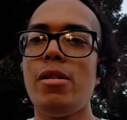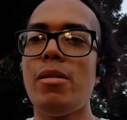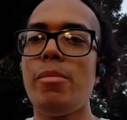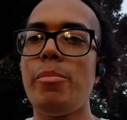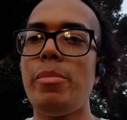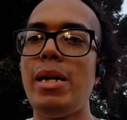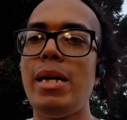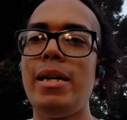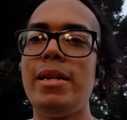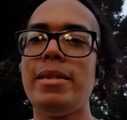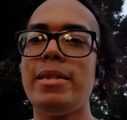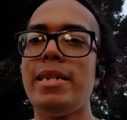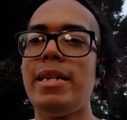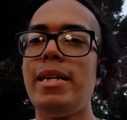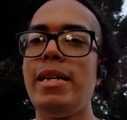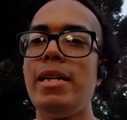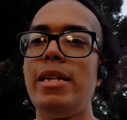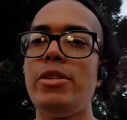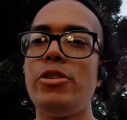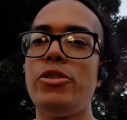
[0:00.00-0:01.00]

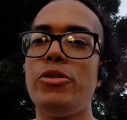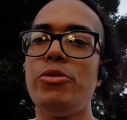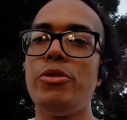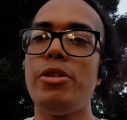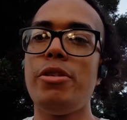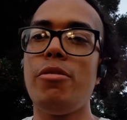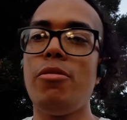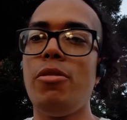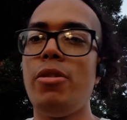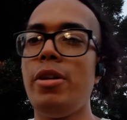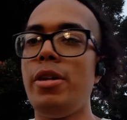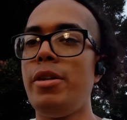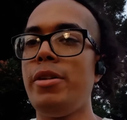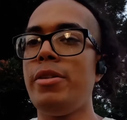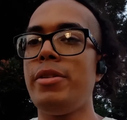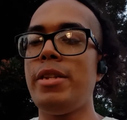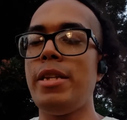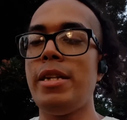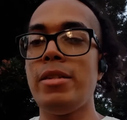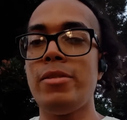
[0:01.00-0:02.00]
meditate, do yoga,
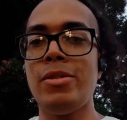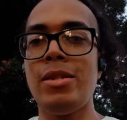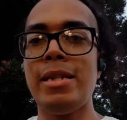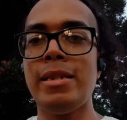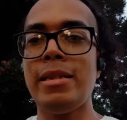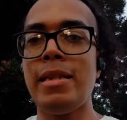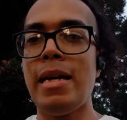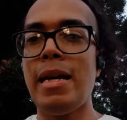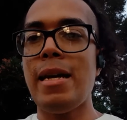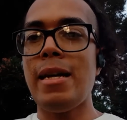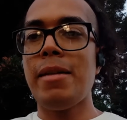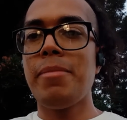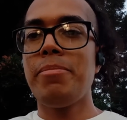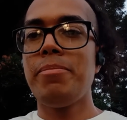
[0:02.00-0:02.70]
things like that.